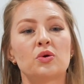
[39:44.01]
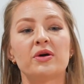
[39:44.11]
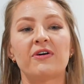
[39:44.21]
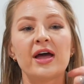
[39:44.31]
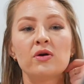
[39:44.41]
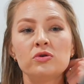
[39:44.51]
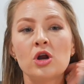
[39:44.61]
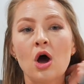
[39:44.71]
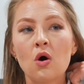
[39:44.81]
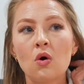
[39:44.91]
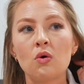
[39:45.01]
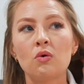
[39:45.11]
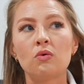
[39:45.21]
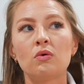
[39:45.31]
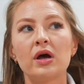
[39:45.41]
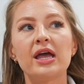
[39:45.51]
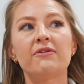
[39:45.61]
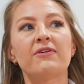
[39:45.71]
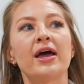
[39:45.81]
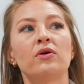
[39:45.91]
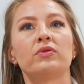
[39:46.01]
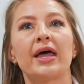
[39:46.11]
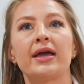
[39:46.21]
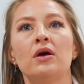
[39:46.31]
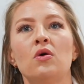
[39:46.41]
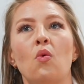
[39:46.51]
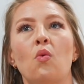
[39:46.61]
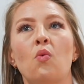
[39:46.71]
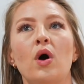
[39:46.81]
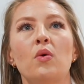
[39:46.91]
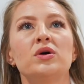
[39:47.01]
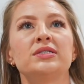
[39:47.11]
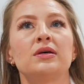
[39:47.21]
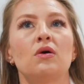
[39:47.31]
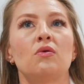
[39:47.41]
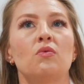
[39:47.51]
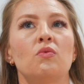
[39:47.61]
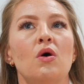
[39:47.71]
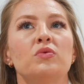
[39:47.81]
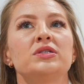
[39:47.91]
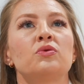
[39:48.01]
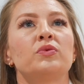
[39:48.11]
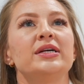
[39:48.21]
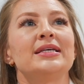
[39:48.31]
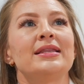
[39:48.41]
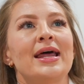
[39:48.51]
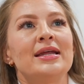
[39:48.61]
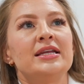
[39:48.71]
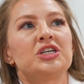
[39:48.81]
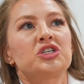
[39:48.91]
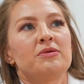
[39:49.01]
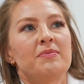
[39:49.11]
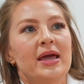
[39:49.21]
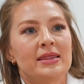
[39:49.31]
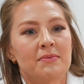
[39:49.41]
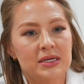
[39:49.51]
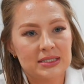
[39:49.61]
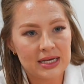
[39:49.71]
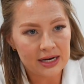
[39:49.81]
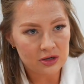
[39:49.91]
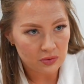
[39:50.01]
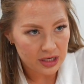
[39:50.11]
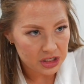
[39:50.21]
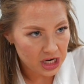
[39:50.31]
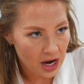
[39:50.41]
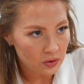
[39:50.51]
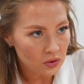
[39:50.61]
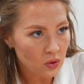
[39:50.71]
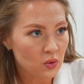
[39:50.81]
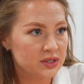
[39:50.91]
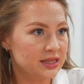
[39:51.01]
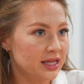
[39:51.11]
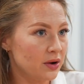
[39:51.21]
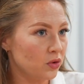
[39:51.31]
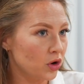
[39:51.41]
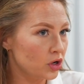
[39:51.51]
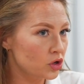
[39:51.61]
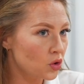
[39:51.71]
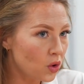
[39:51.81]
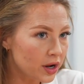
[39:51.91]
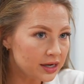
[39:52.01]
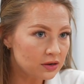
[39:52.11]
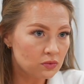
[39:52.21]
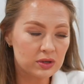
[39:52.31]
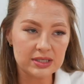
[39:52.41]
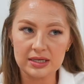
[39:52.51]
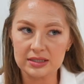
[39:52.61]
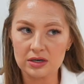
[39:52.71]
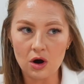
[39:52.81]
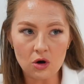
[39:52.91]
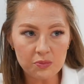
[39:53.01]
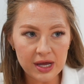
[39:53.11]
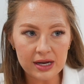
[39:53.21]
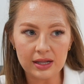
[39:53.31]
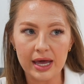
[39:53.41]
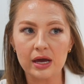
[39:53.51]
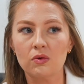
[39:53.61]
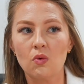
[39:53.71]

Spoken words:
So if I don't know, like, what was the reason that initially made them decide to reach out? Was it they were annoyed? Was it doesn't open? Like,